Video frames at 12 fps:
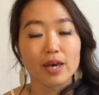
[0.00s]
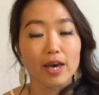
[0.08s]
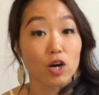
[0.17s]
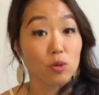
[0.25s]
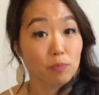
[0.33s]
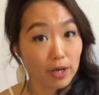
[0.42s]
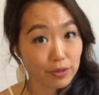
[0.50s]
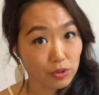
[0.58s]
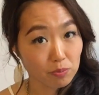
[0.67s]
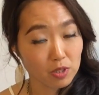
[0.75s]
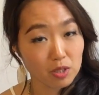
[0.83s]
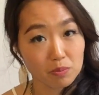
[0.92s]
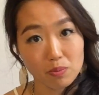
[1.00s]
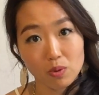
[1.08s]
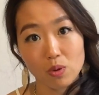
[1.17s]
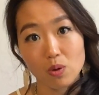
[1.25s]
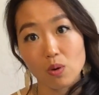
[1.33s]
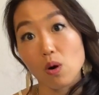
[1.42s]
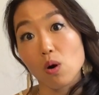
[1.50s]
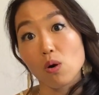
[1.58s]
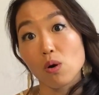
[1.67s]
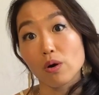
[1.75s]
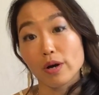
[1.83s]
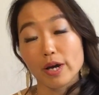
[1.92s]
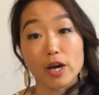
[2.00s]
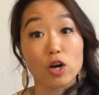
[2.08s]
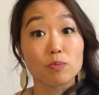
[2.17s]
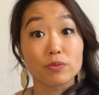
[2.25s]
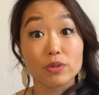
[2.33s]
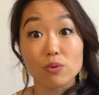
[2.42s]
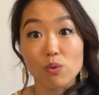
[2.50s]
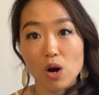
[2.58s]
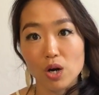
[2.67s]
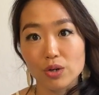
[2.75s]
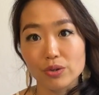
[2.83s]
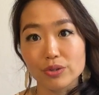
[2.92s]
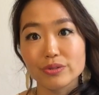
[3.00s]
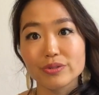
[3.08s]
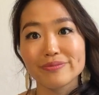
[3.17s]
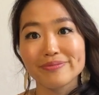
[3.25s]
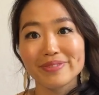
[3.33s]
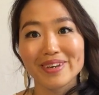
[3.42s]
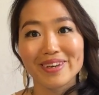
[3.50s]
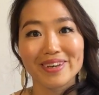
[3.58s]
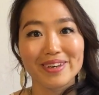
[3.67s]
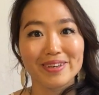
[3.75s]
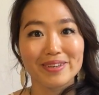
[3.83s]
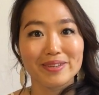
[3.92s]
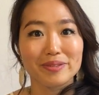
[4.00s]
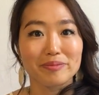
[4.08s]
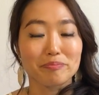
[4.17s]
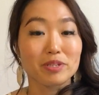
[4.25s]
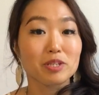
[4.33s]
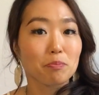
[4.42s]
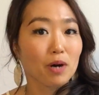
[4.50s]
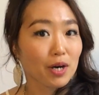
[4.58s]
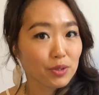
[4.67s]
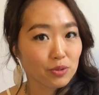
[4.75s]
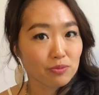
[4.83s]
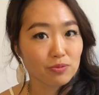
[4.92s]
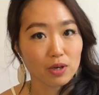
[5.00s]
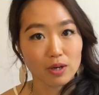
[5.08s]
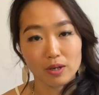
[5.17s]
help other people or help the world be part of